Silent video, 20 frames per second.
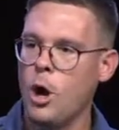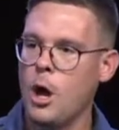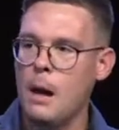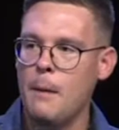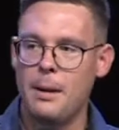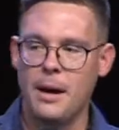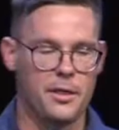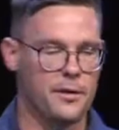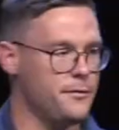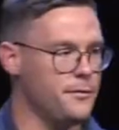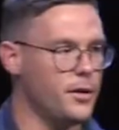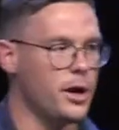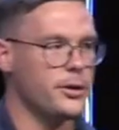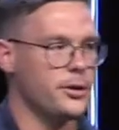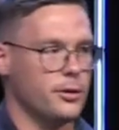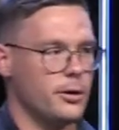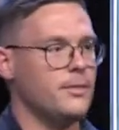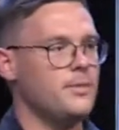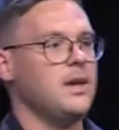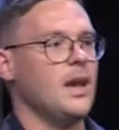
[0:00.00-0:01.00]
by the
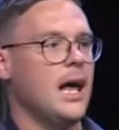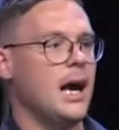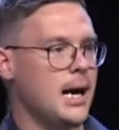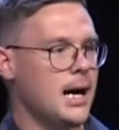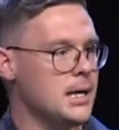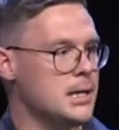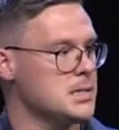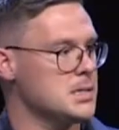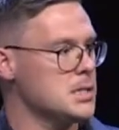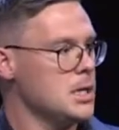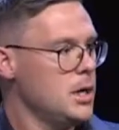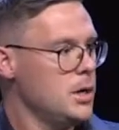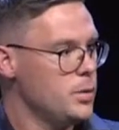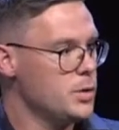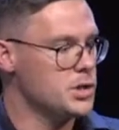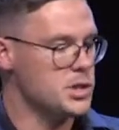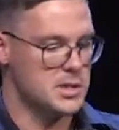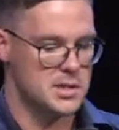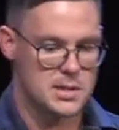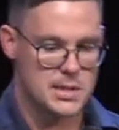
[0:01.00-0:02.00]
father of lies,
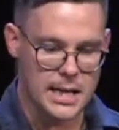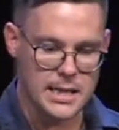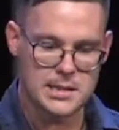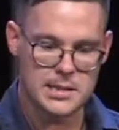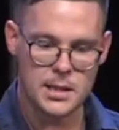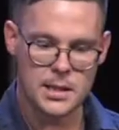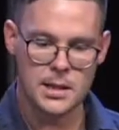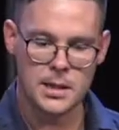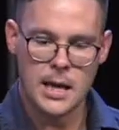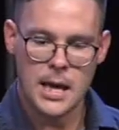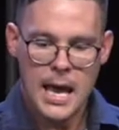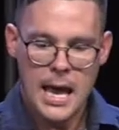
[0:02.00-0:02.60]
which is Satan.